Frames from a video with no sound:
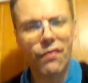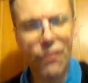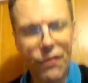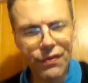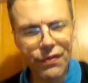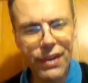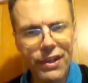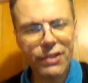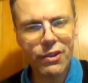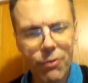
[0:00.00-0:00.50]

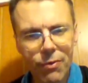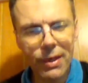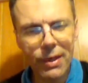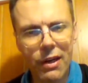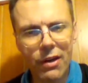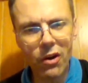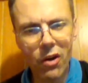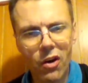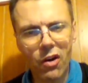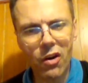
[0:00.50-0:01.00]
this
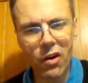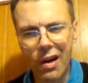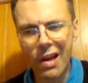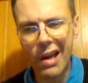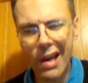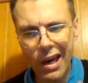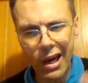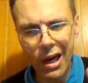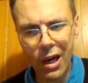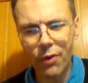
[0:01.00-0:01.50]
went on,
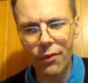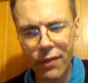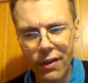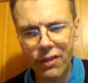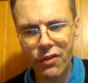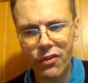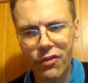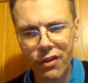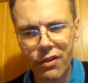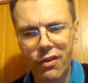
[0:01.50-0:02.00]
how
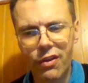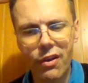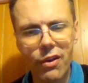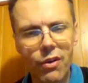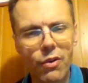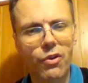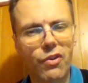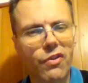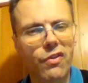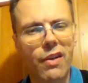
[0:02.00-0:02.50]
these
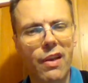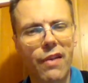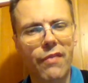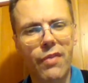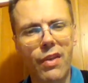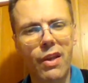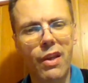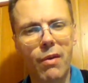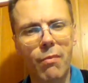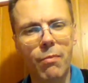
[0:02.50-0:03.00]
executions have
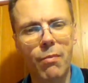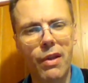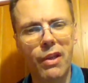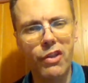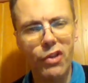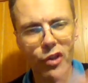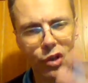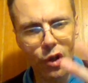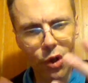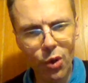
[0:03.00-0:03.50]
taken
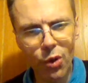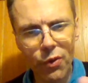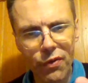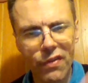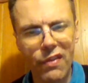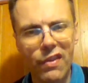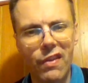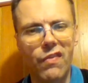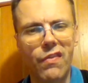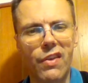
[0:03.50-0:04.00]
place, who
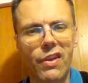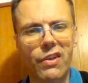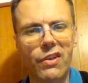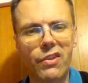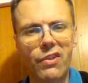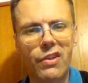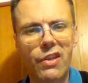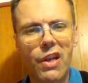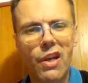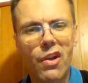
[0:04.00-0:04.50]
did
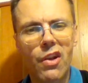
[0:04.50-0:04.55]
this,